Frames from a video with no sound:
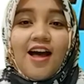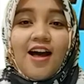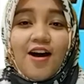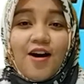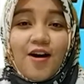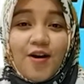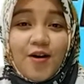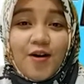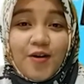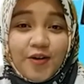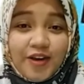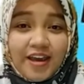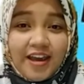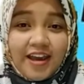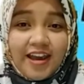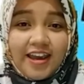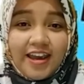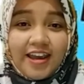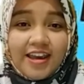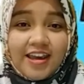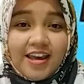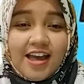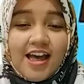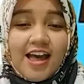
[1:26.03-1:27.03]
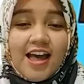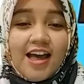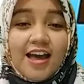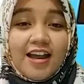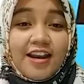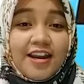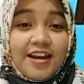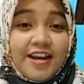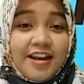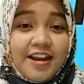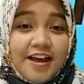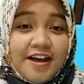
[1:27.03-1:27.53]
Okay,
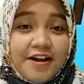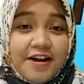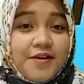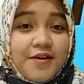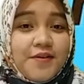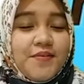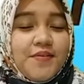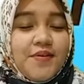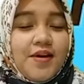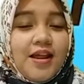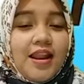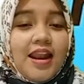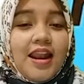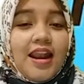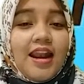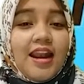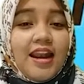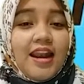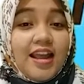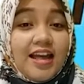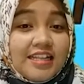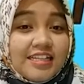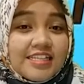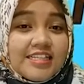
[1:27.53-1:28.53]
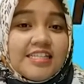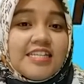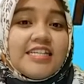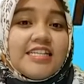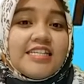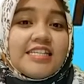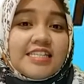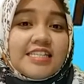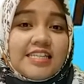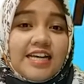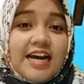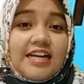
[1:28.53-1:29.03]
now let's
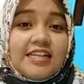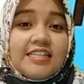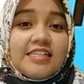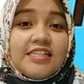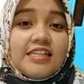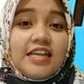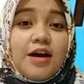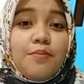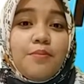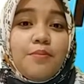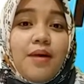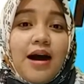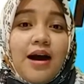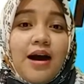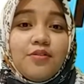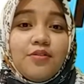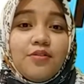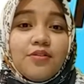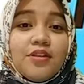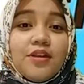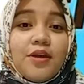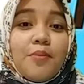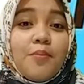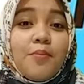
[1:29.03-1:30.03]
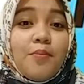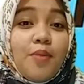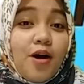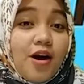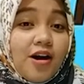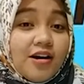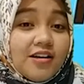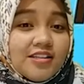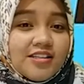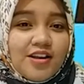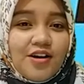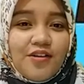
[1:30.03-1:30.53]
discuss about
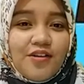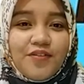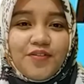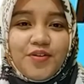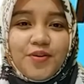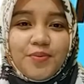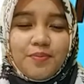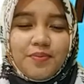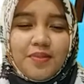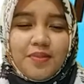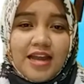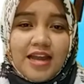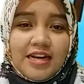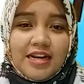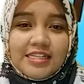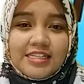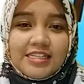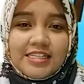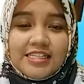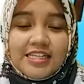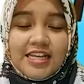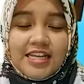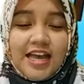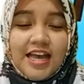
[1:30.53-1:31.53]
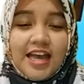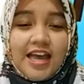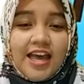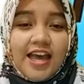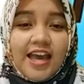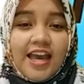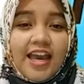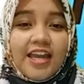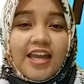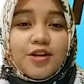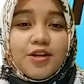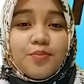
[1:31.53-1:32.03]
parts of the plants.
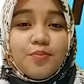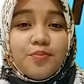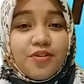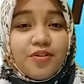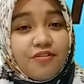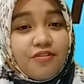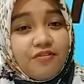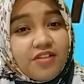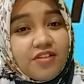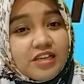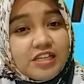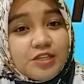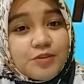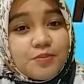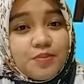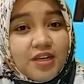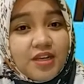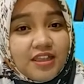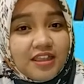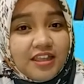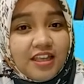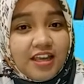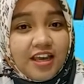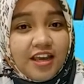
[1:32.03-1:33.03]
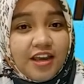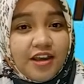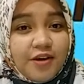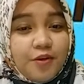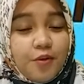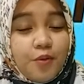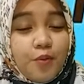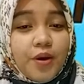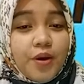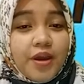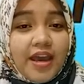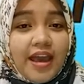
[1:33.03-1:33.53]
In the previous meeting,
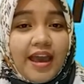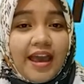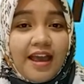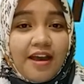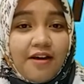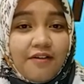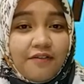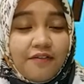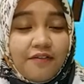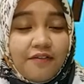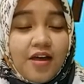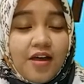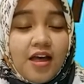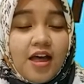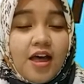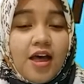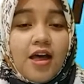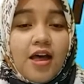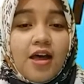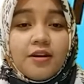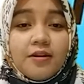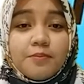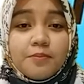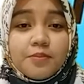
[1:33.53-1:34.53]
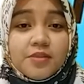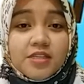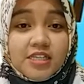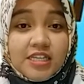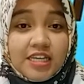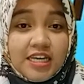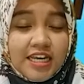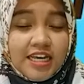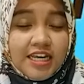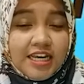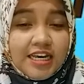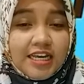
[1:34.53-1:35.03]
we have
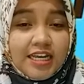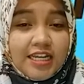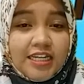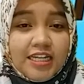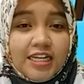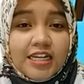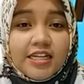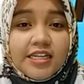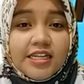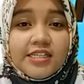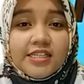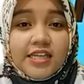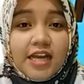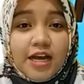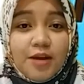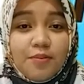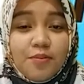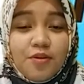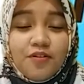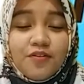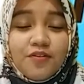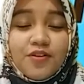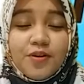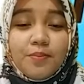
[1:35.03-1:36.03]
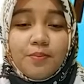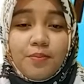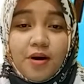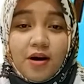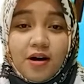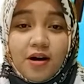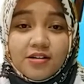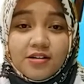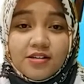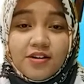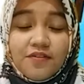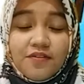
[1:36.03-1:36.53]
seen some of the
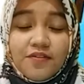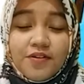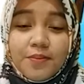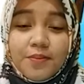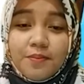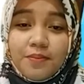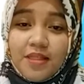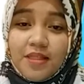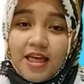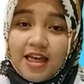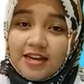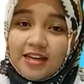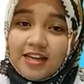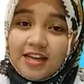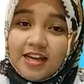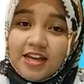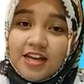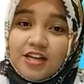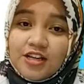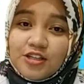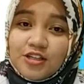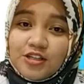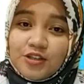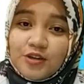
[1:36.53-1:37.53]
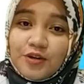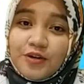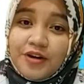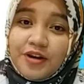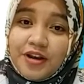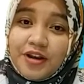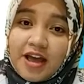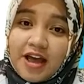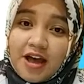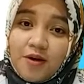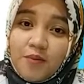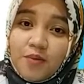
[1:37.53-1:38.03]
parts of the plant. So
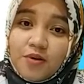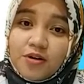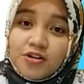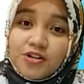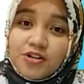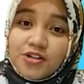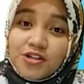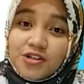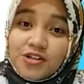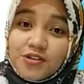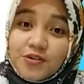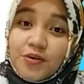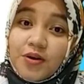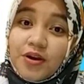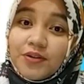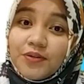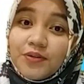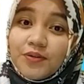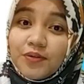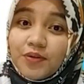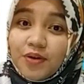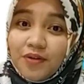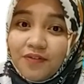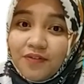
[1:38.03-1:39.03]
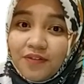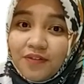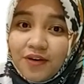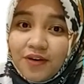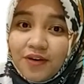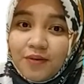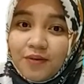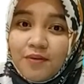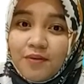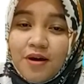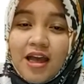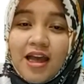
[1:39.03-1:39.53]
now we're just going to
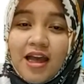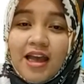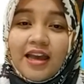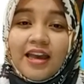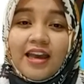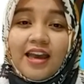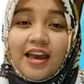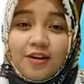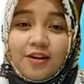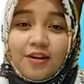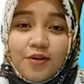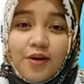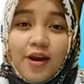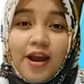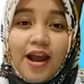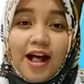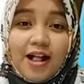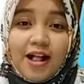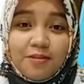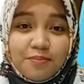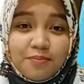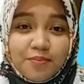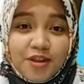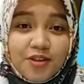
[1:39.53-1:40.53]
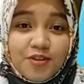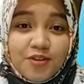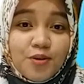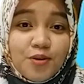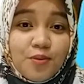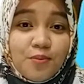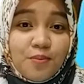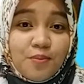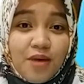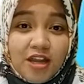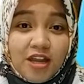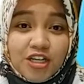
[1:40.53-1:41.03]
review. Can you help me to
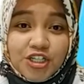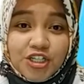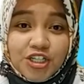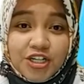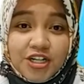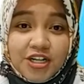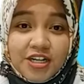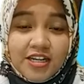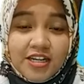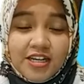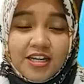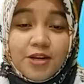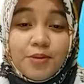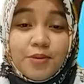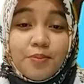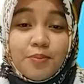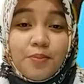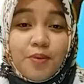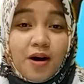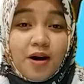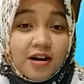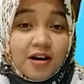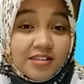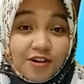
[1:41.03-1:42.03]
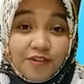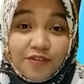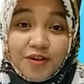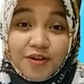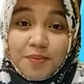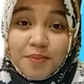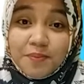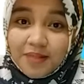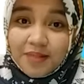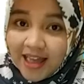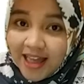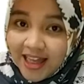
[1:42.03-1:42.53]
mention the parts of the
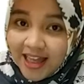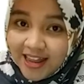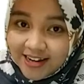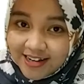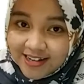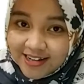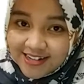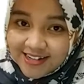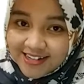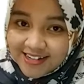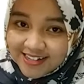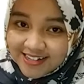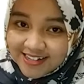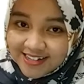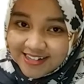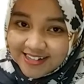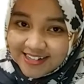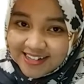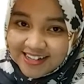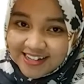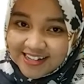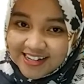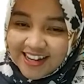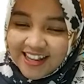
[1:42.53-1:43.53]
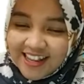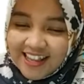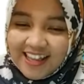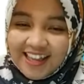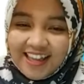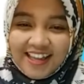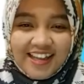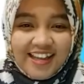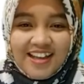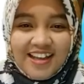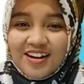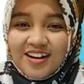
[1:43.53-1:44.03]
plant?
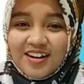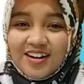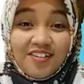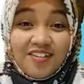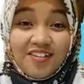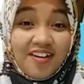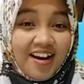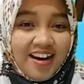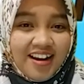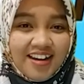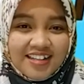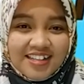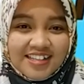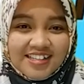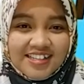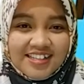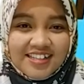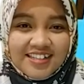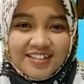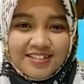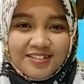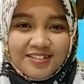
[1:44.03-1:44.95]
Great!